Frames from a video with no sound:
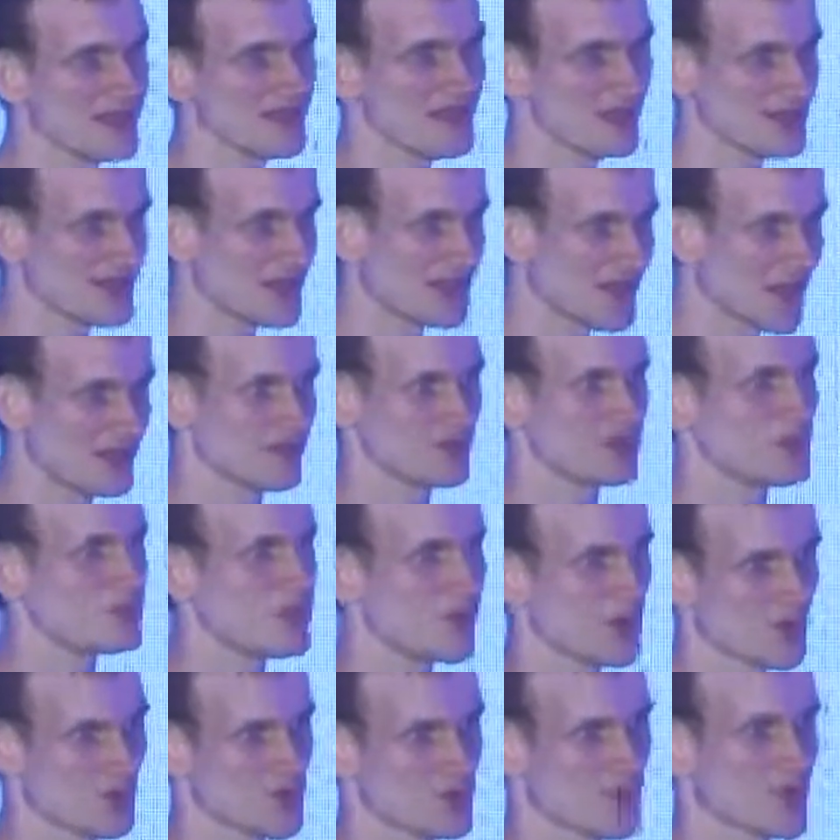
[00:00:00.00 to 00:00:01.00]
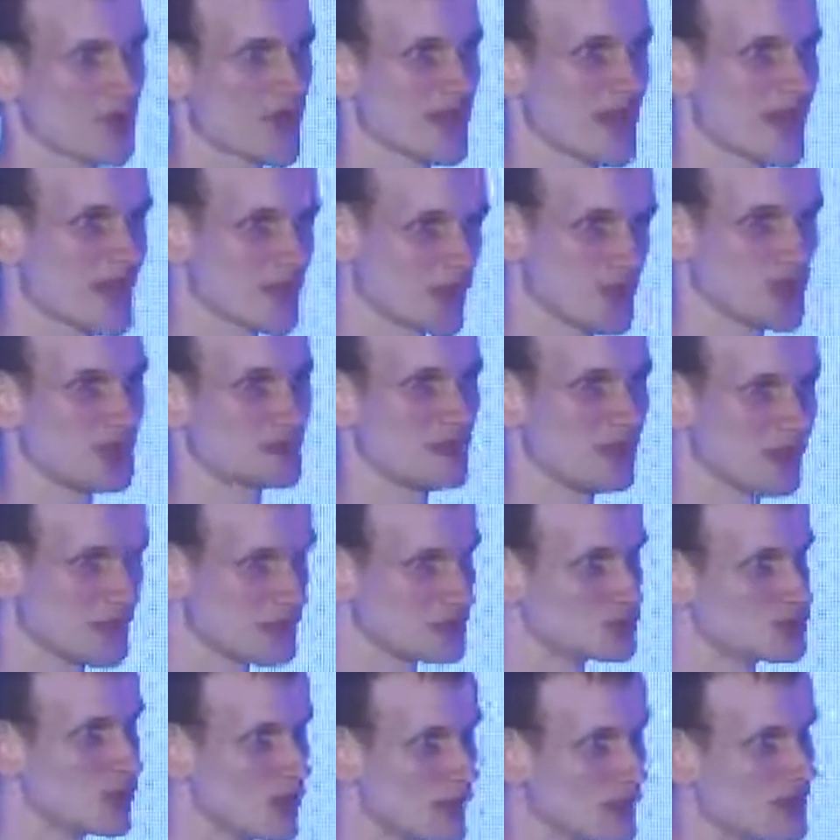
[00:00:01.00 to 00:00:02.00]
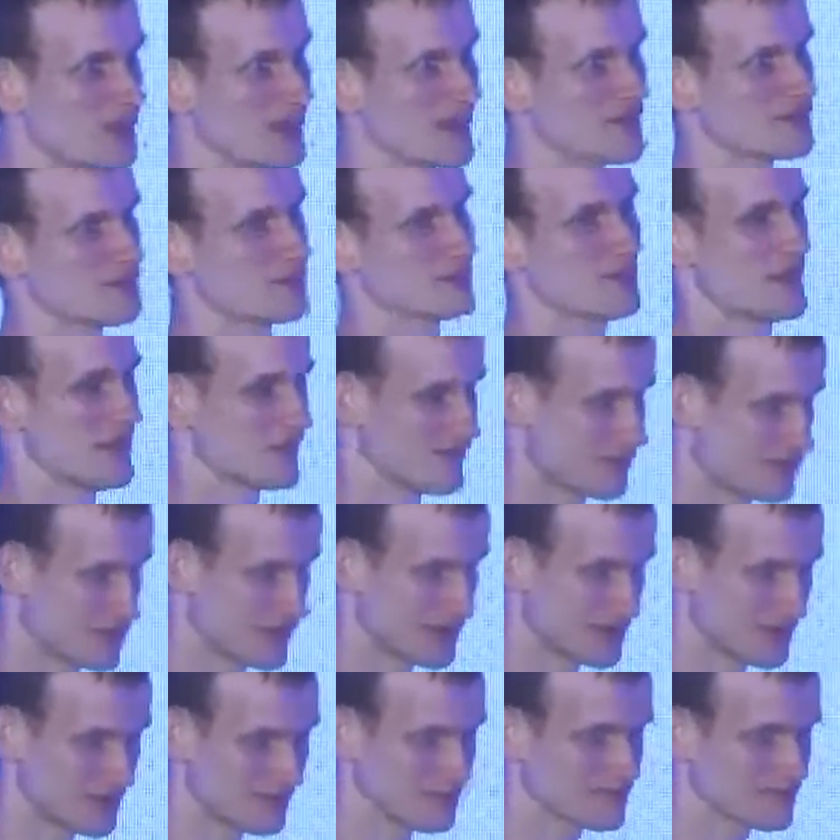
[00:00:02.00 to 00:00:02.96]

that if you want your transaction to be included, you have to pay for it.